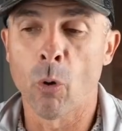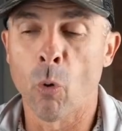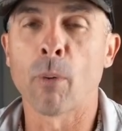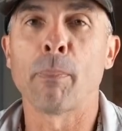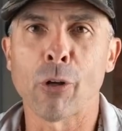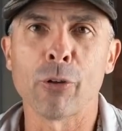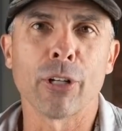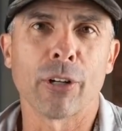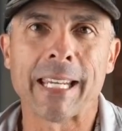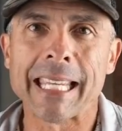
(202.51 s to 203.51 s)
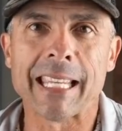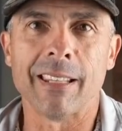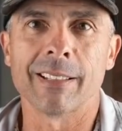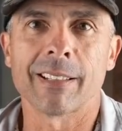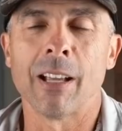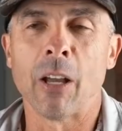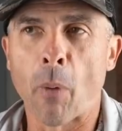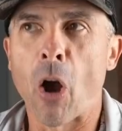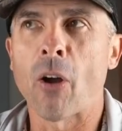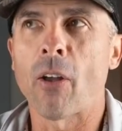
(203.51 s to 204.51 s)
or below your knees
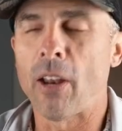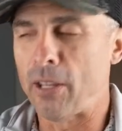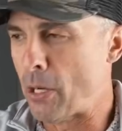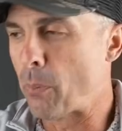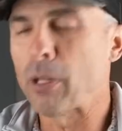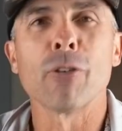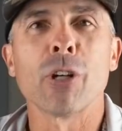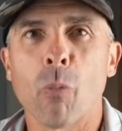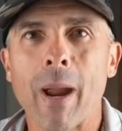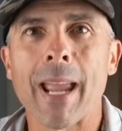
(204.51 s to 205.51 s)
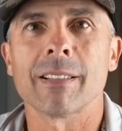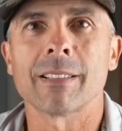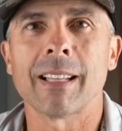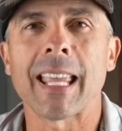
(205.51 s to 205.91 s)
you know, below your waist.